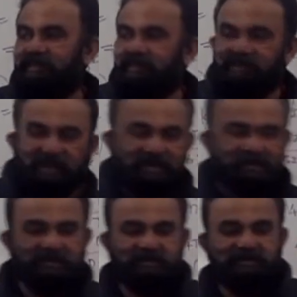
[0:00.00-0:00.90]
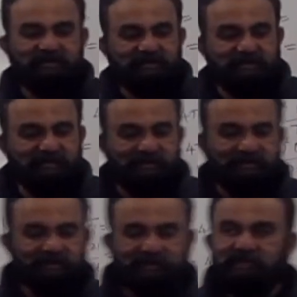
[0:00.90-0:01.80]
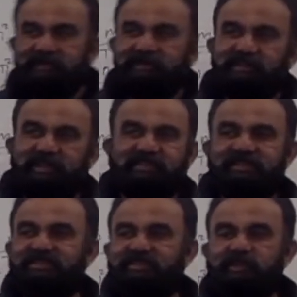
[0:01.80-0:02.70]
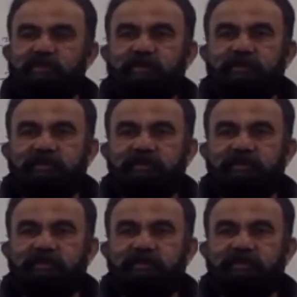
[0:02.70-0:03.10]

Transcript: I don't know. Did I say 16 point?